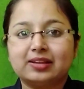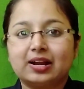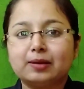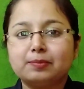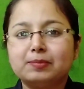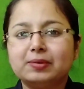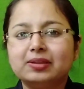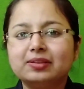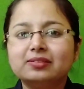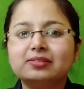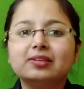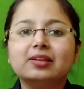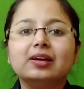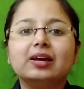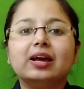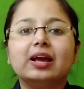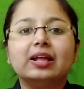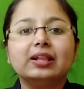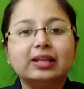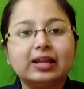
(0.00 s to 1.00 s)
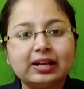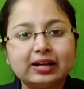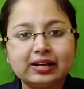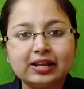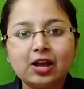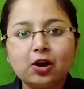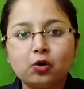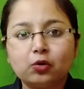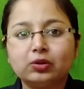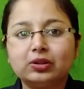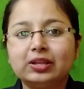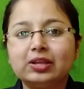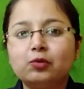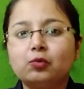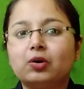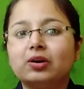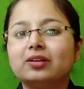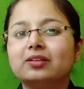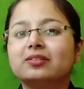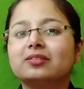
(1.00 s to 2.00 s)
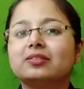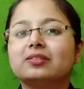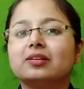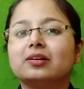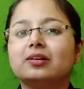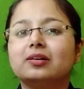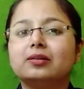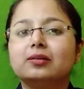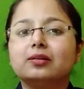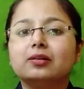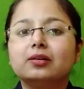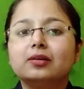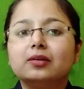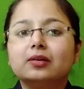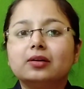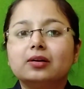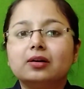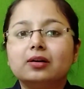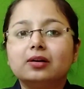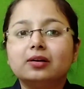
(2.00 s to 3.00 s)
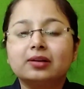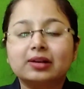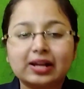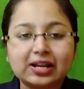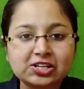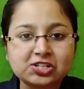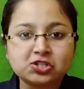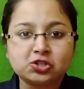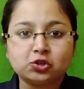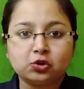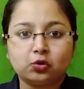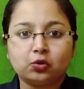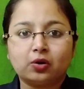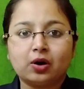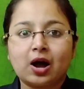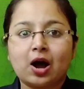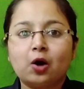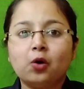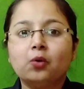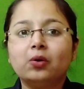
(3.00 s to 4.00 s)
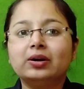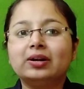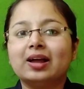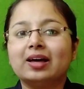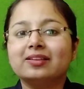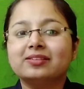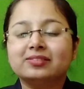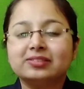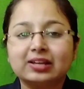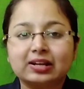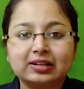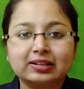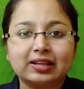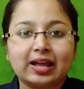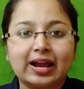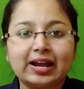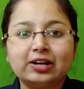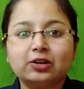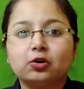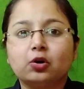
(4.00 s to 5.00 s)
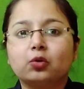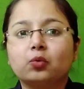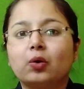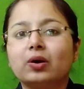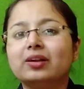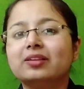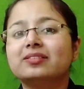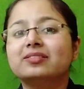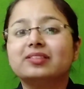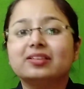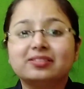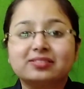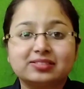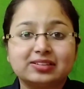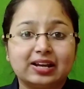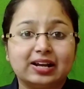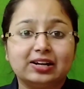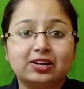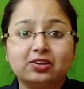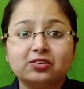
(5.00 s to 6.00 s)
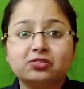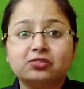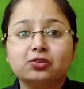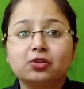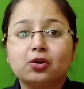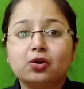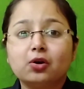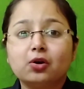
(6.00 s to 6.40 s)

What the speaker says: That means in India only, what is the ratio, how it has declined, or what is the status